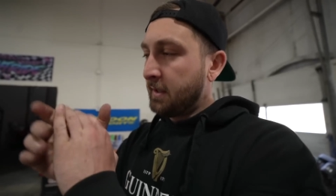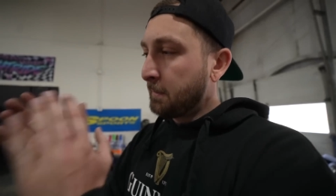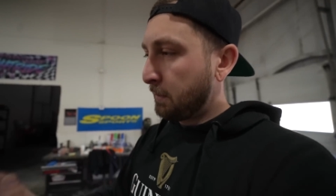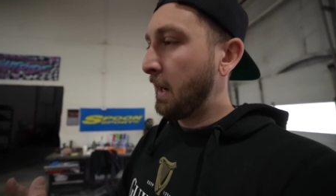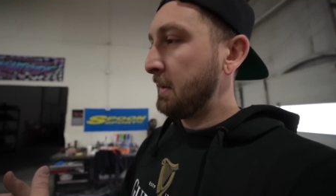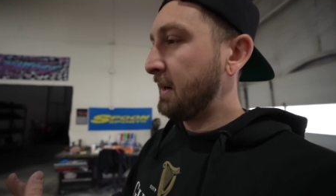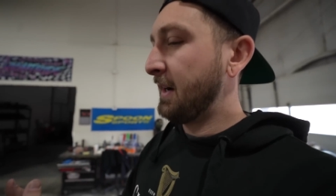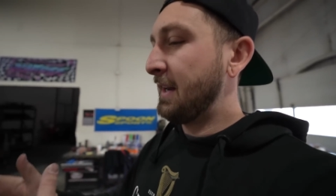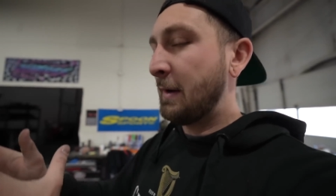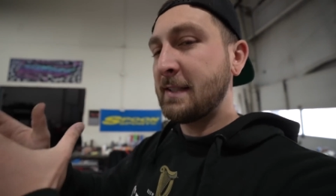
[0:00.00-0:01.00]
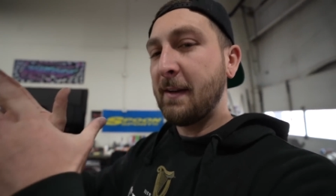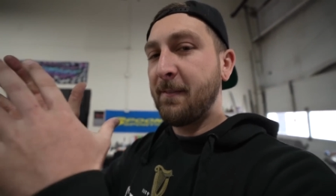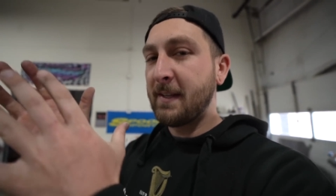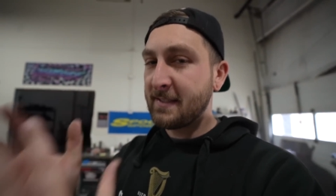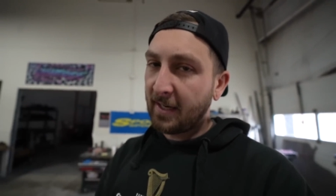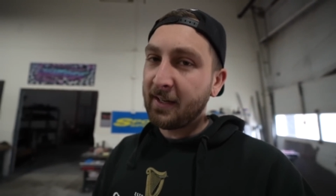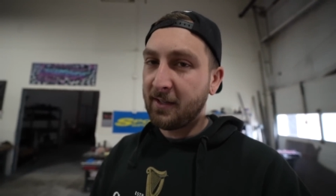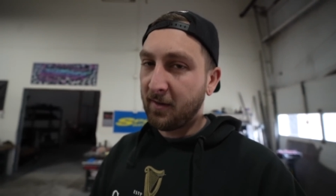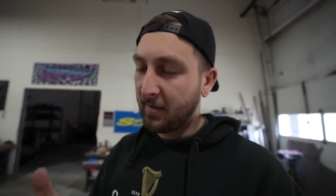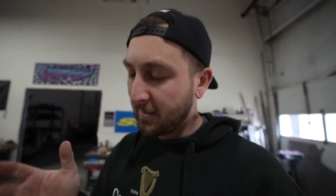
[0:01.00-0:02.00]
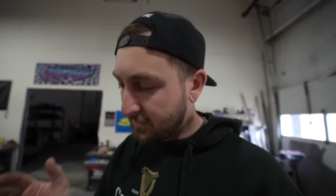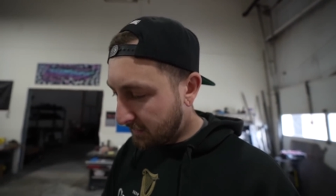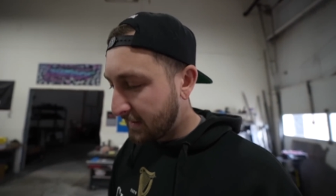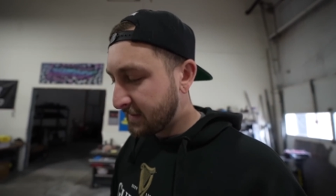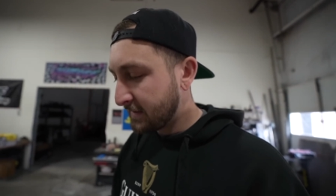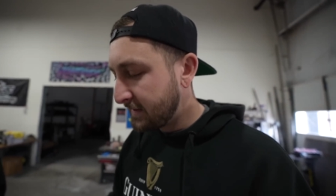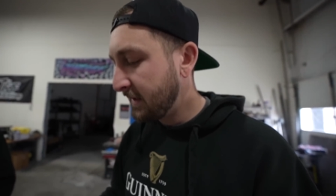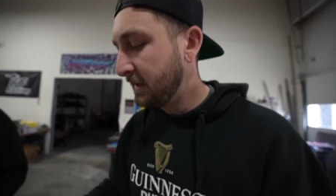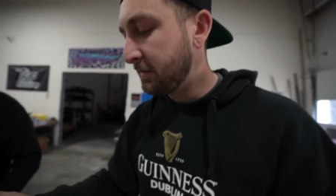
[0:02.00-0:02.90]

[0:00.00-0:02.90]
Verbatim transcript: we did the primary, now it's time for the secondary. And as you guys can see,